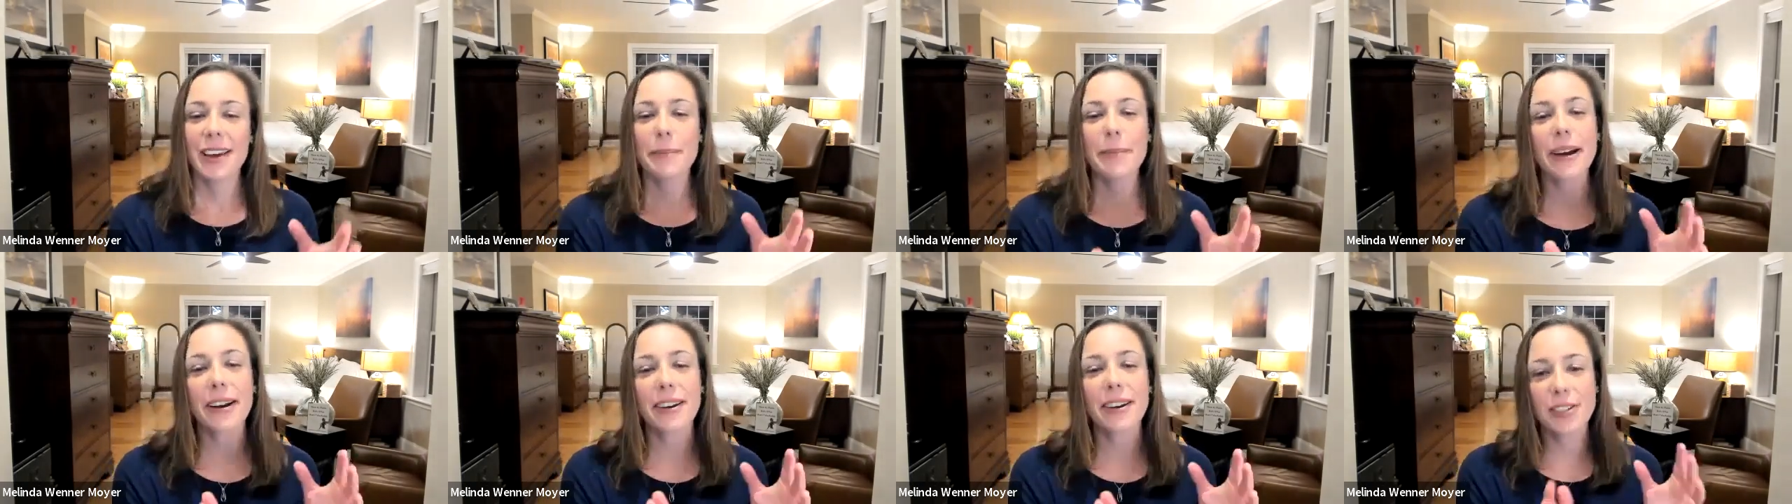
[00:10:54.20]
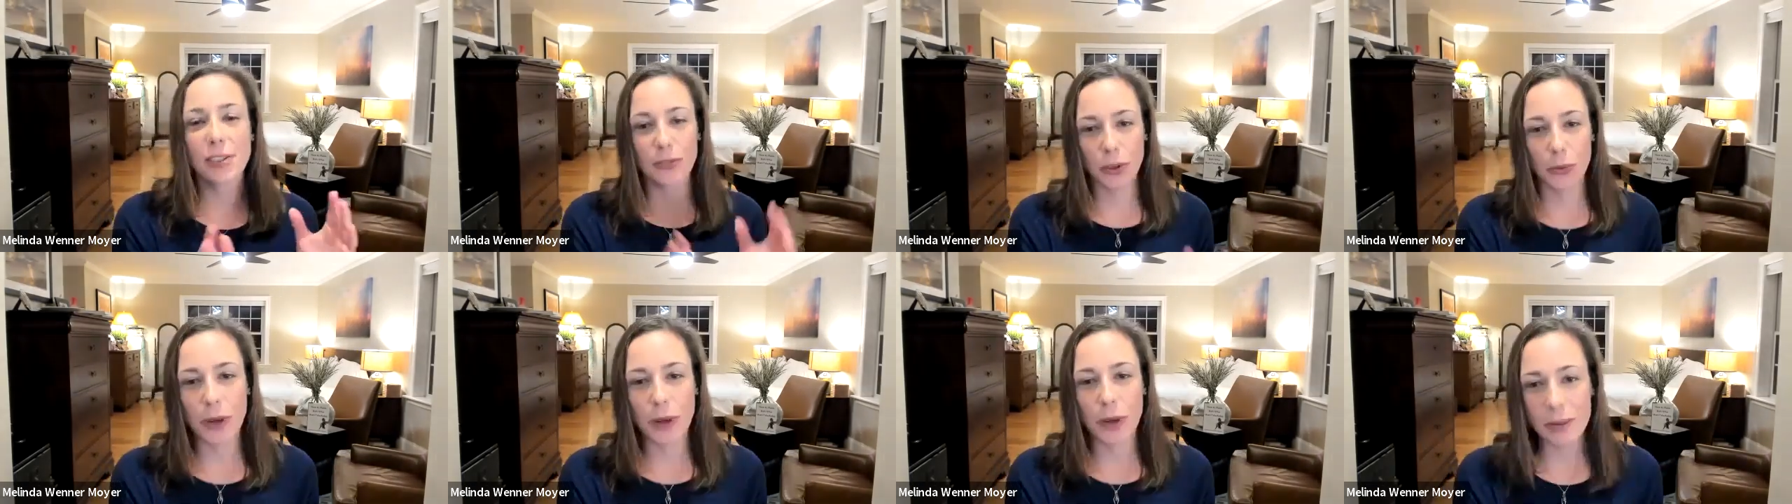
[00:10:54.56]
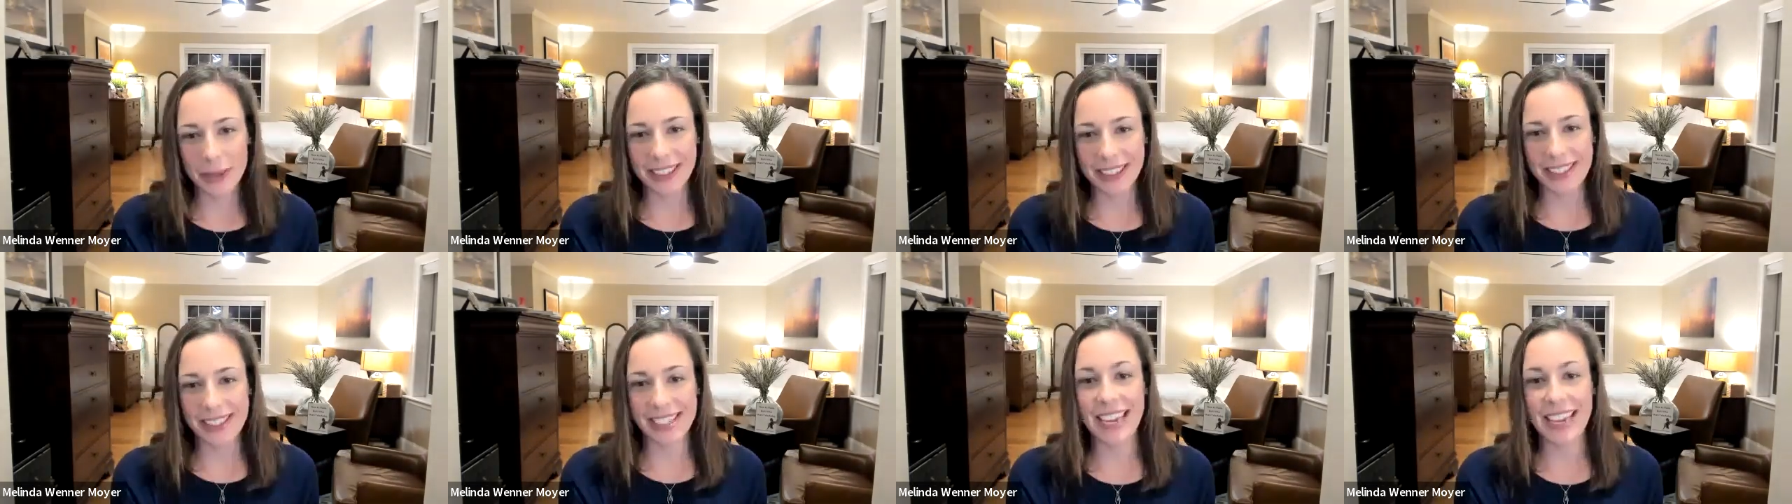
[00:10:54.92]
parents
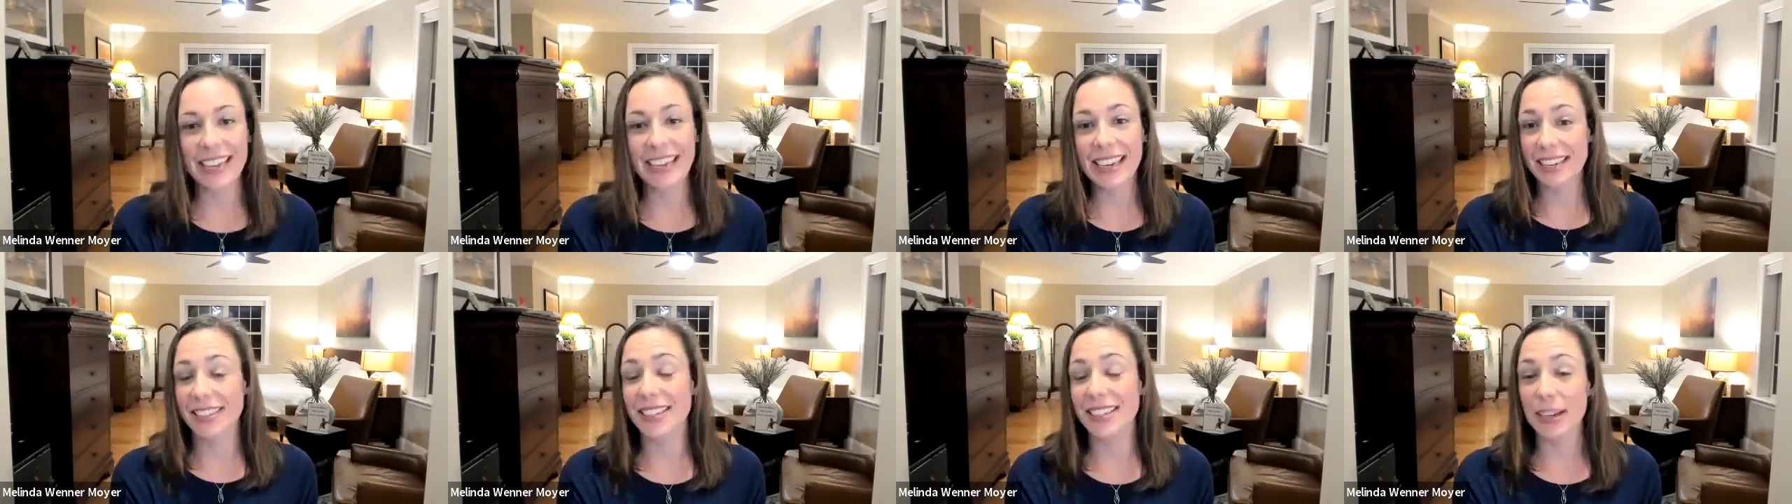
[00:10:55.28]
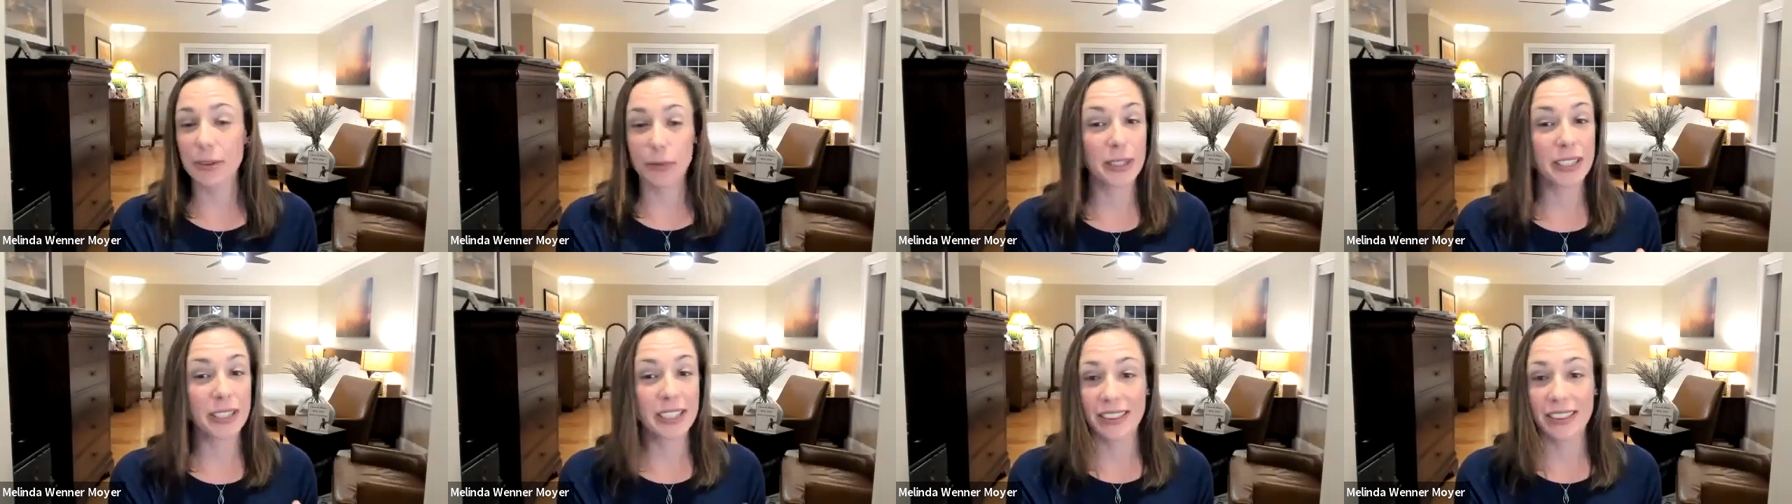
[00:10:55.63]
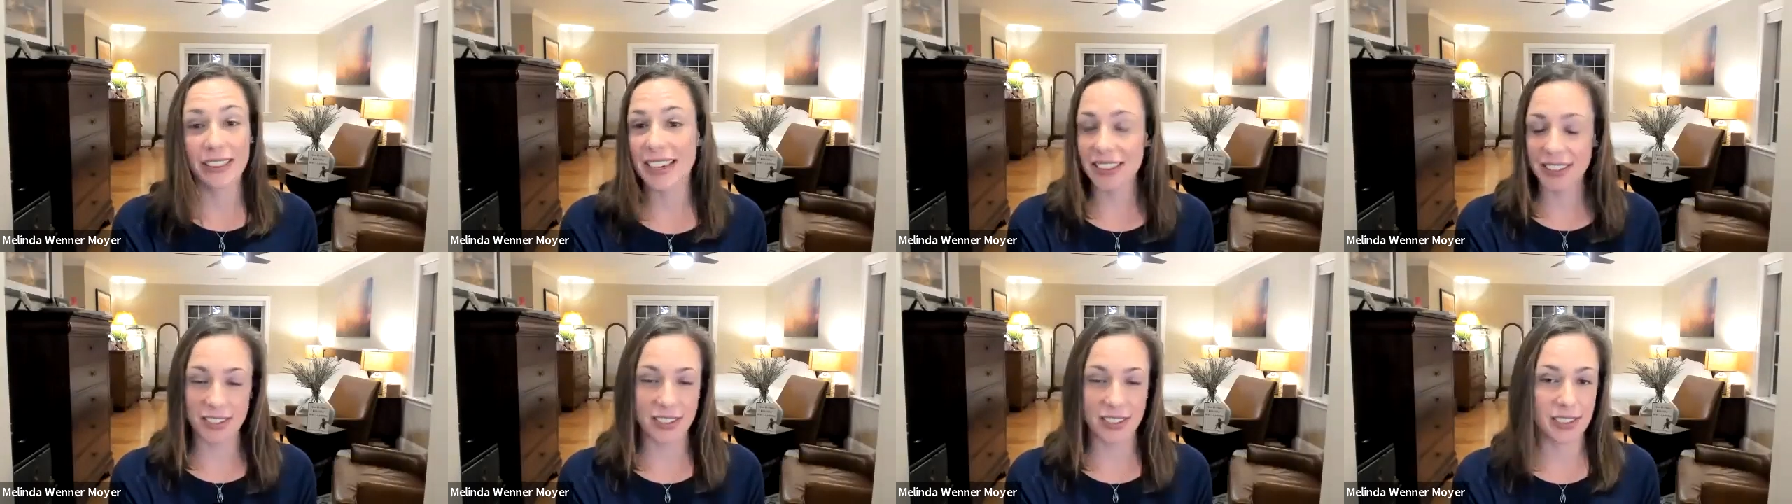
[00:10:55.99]
overwhelmingly say, yes, I really
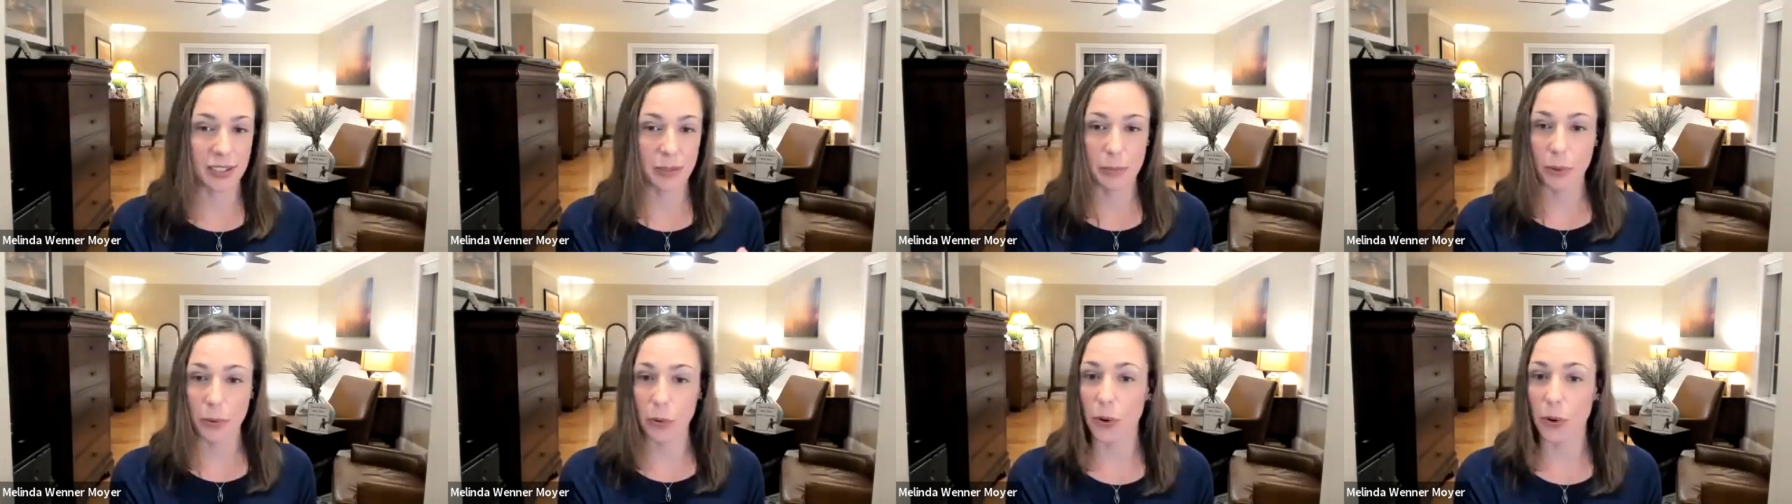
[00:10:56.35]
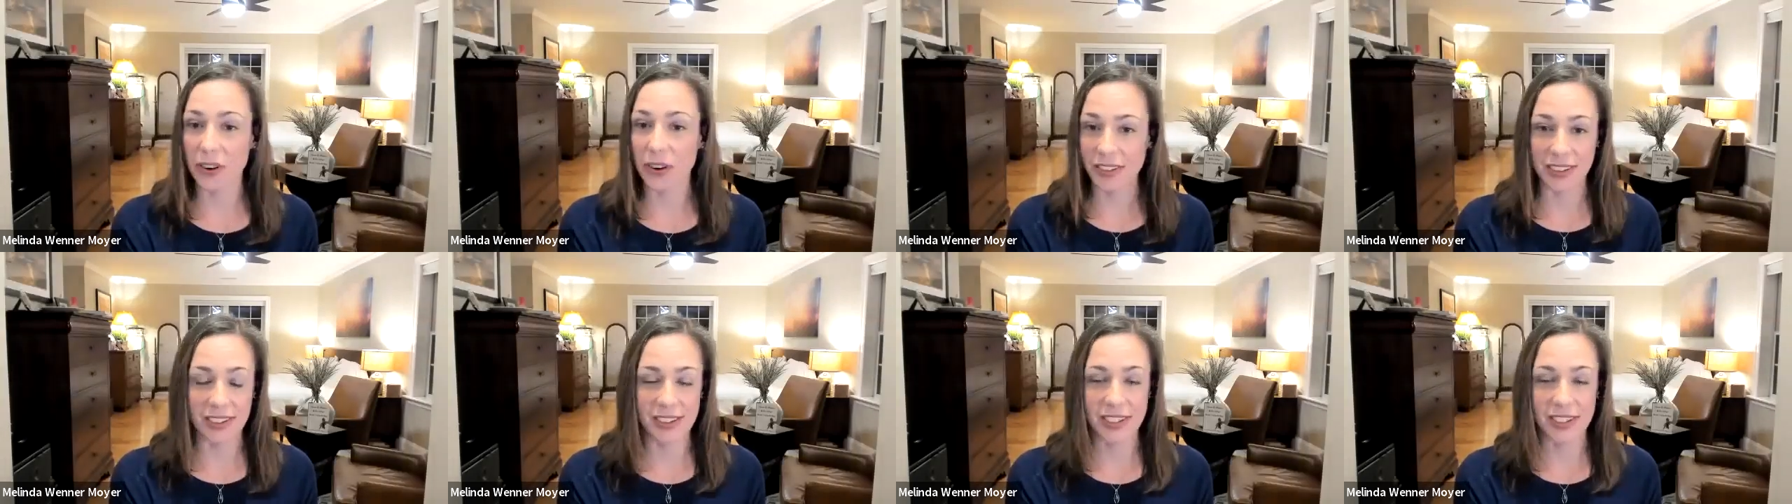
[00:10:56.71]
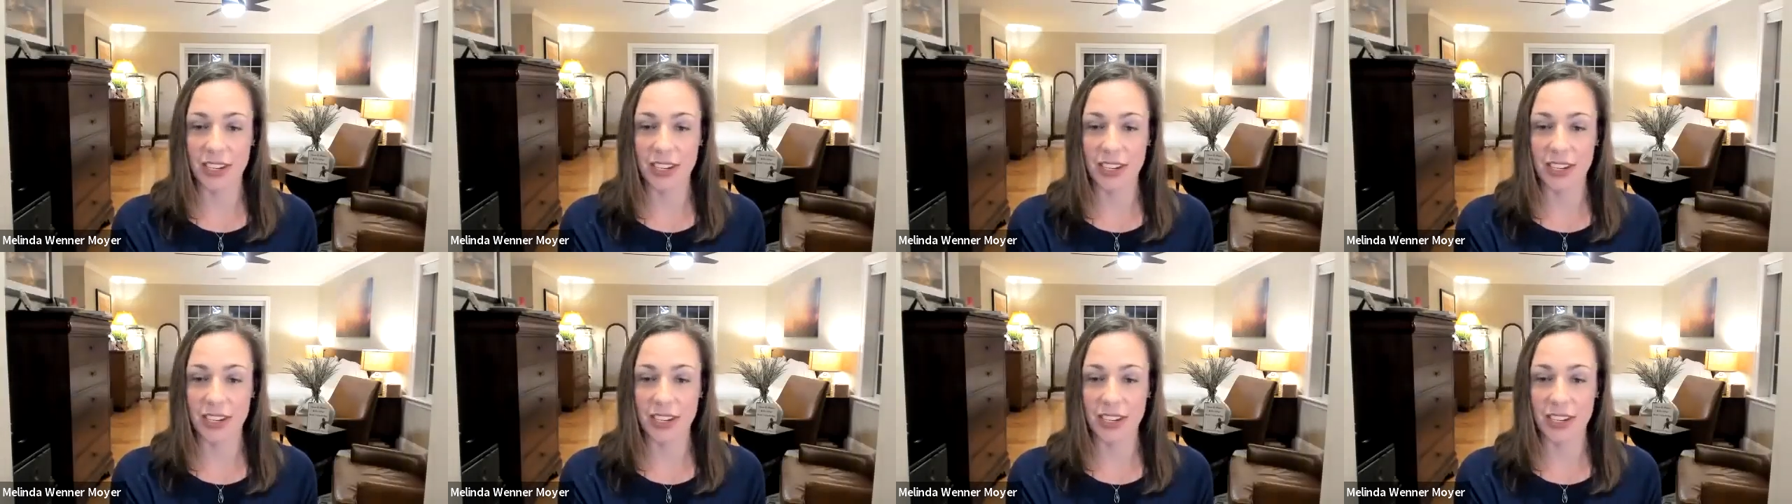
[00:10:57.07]
think this is important.